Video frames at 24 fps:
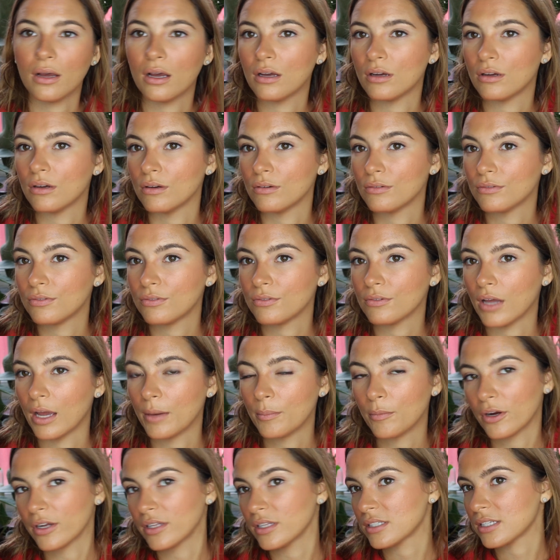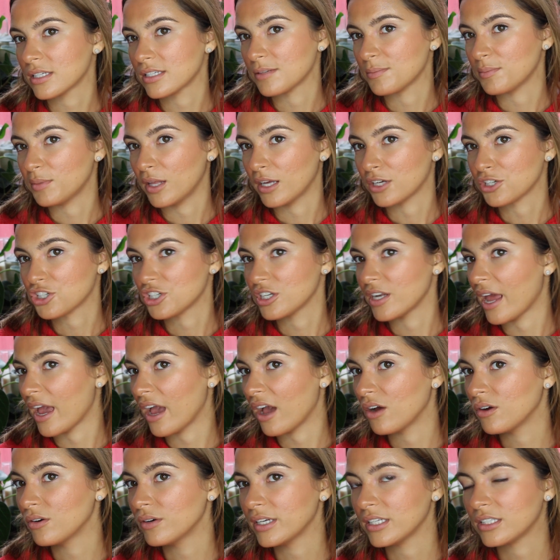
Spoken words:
of, I'm wearing this as a blush now.